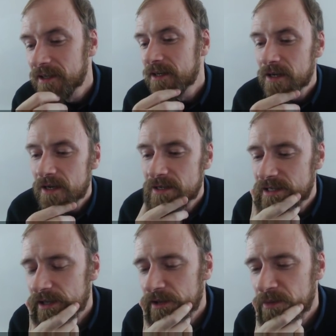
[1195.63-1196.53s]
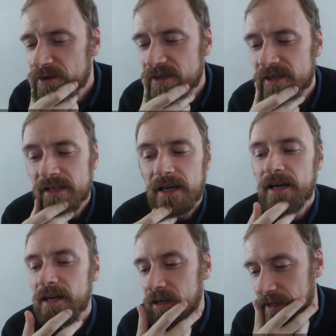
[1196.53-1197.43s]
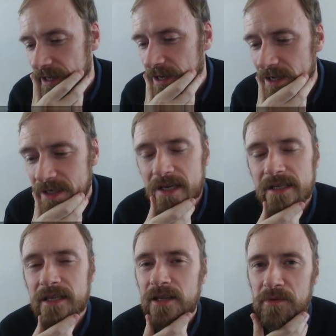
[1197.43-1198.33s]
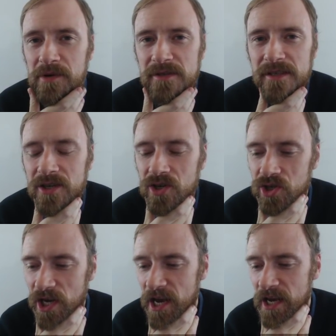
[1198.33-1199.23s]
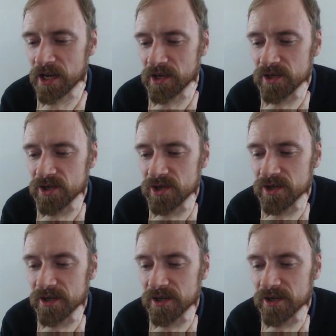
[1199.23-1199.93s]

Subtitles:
Because syllables, like I say, syllables can change